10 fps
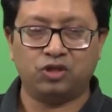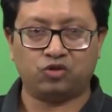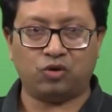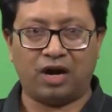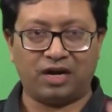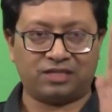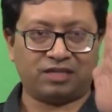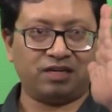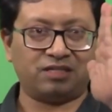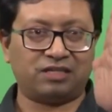So, R
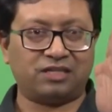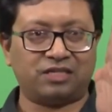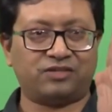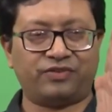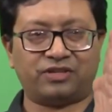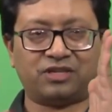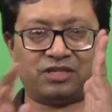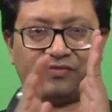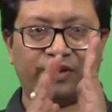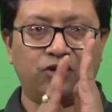star is a such,
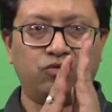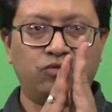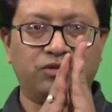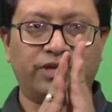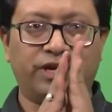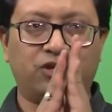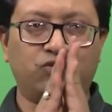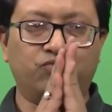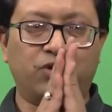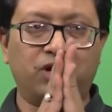such a value that
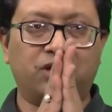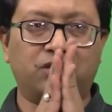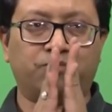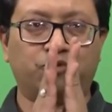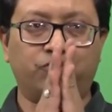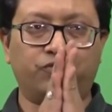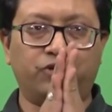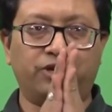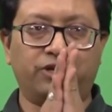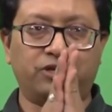you want the
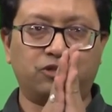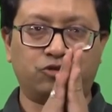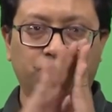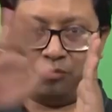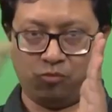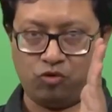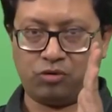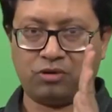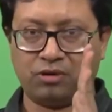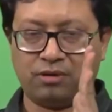portfolio returns to be
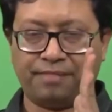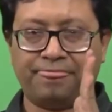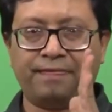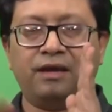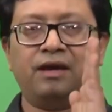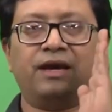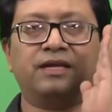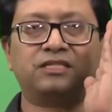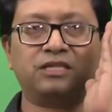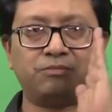more,
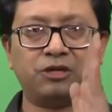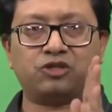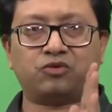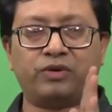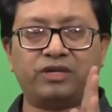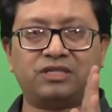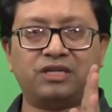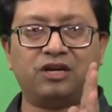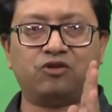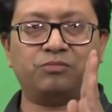and sigma square
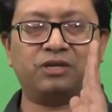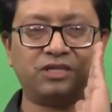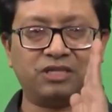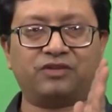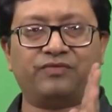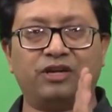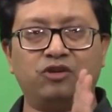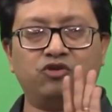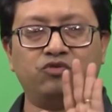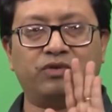star to be a such a
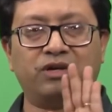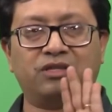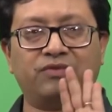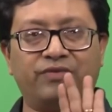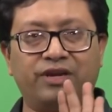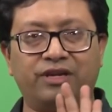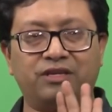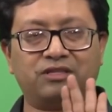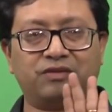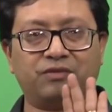value you want the
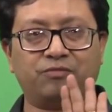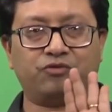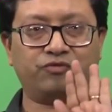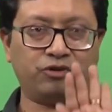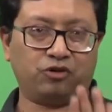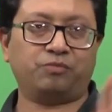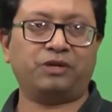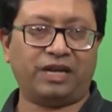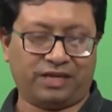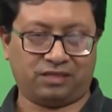variance of the portfolio to be
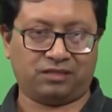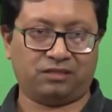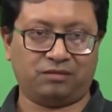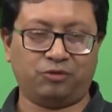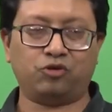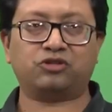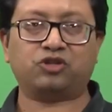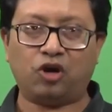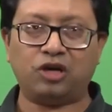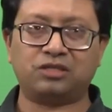less, because
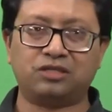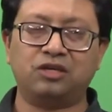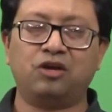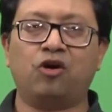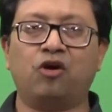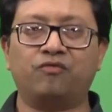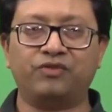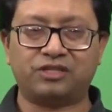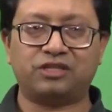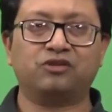loss
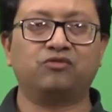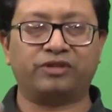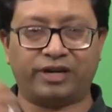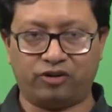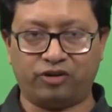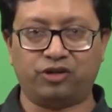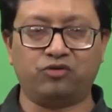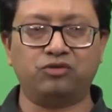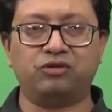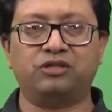obviously you will try to
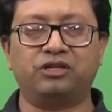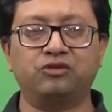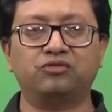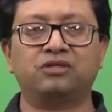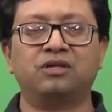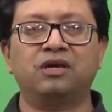reduce, reduce